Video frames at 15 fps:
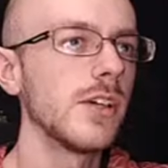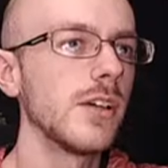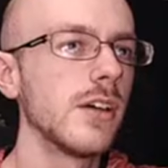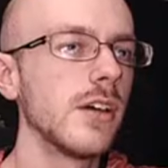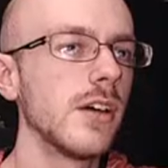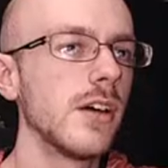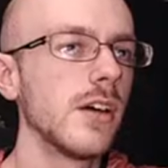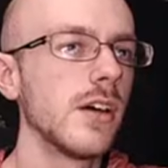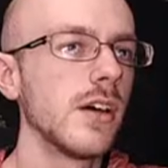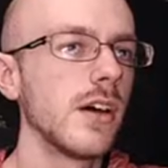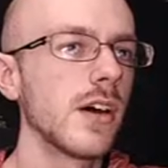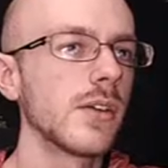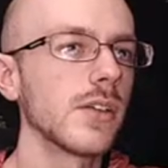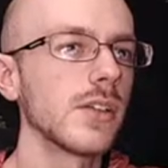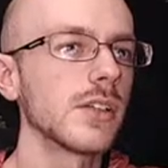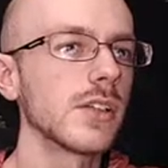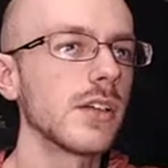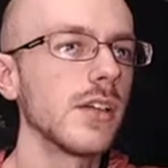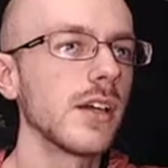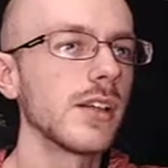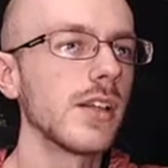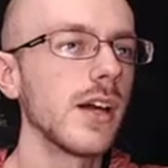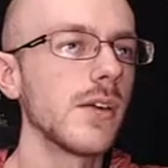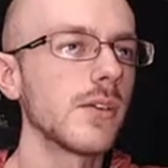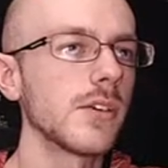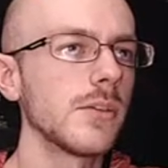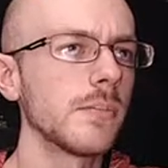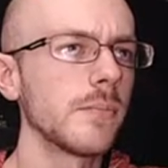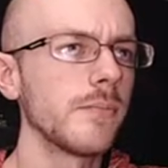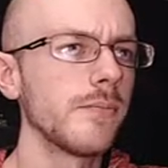I don't think he's going to like the
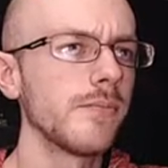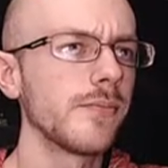outcome,